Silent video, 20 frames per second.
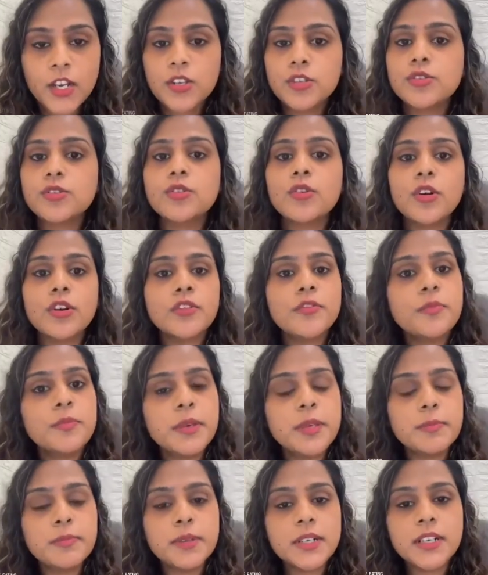So a lot of
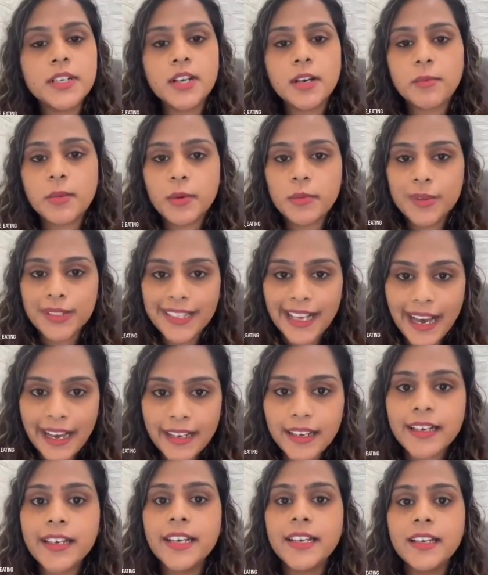people come up with
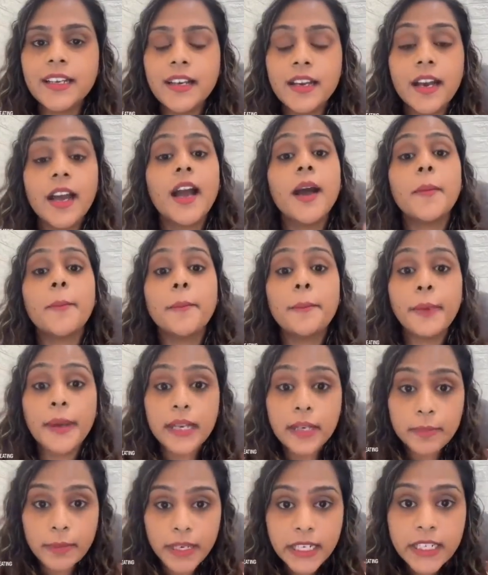acne,
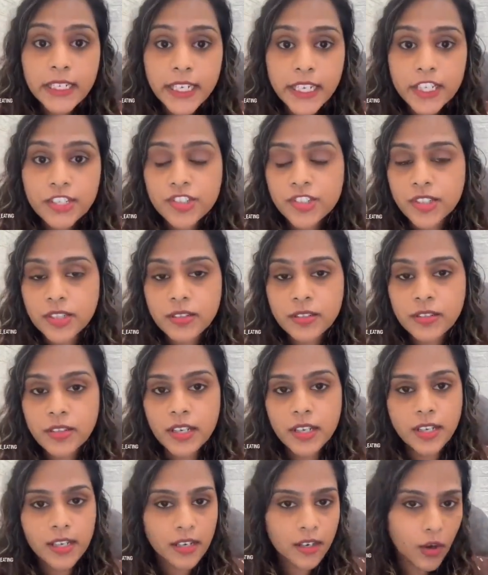pigmentation
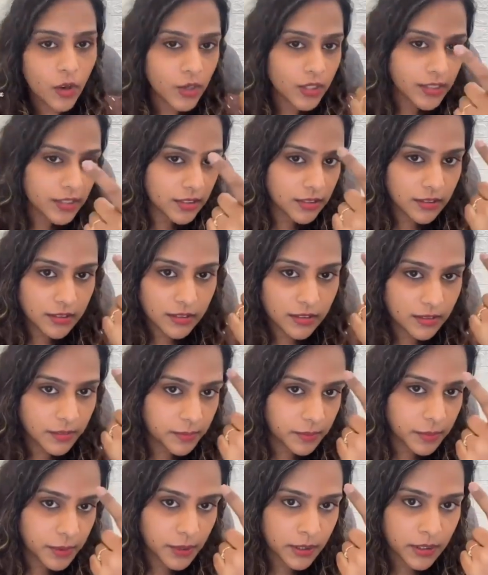on the
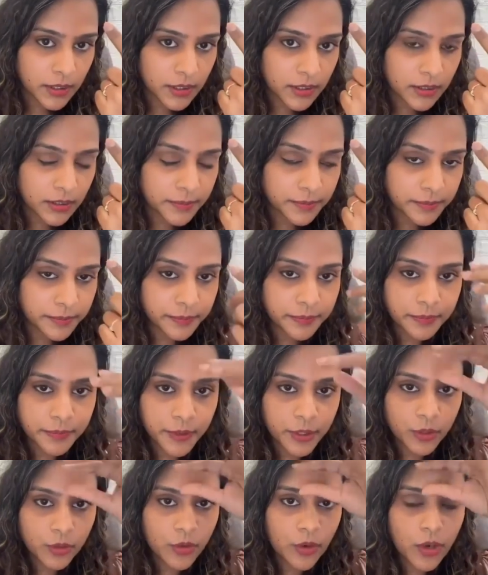
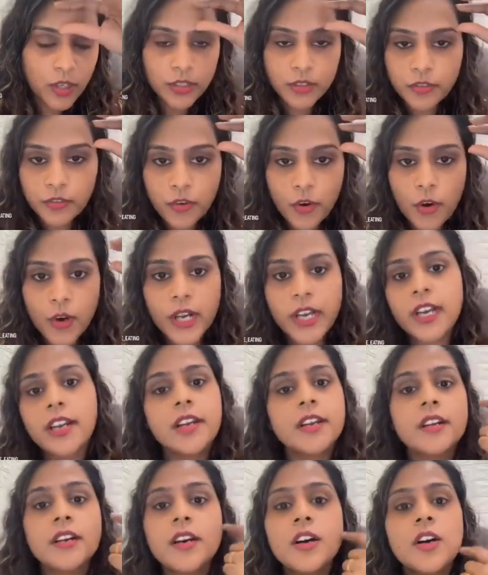on the
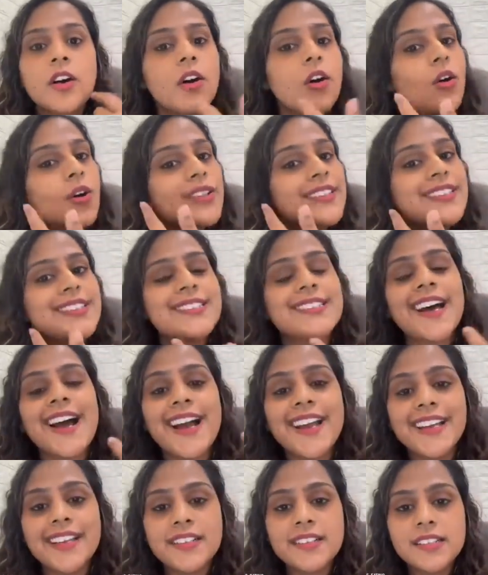forehead, on the
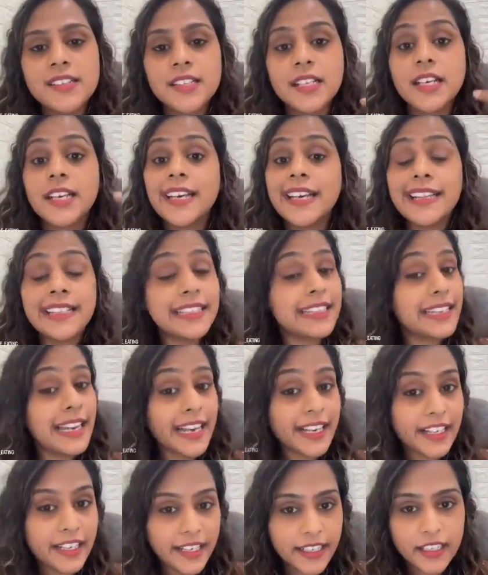sides, in the
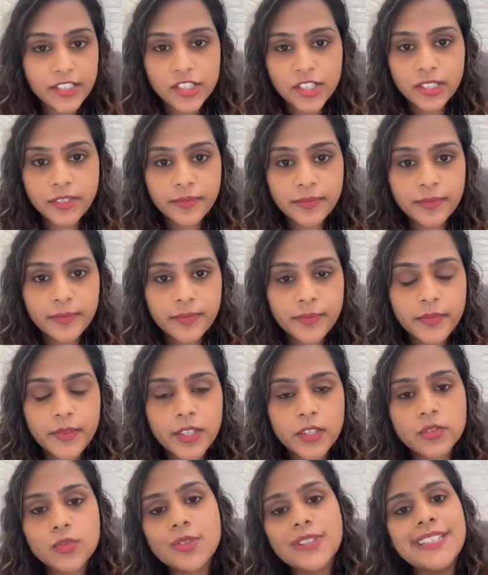neck region.
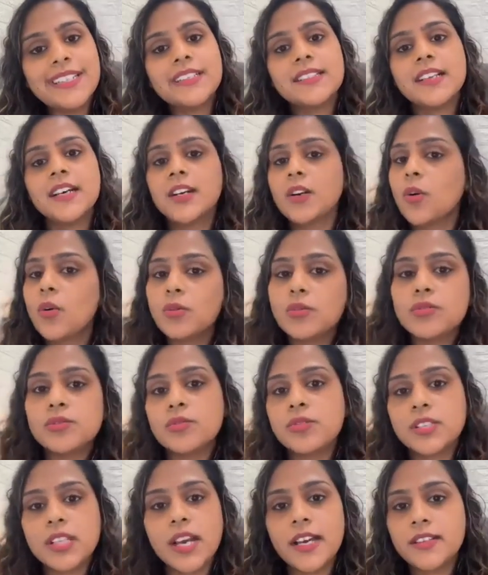So these are
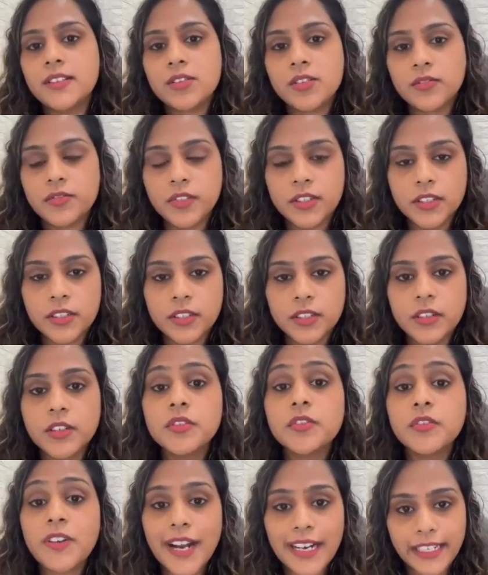also signs of a
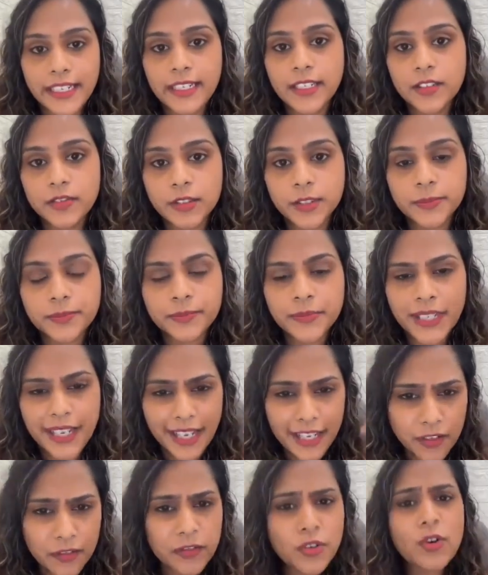fatty liver.
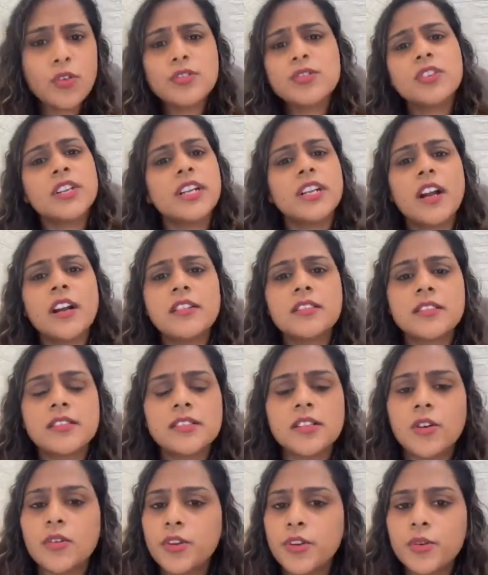And of course, on an
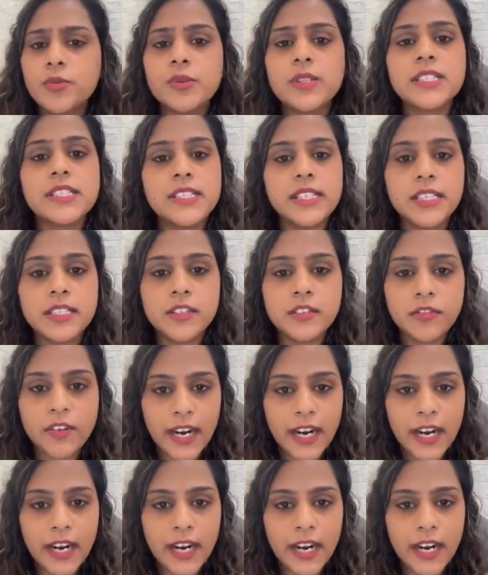ultrasound, you will see the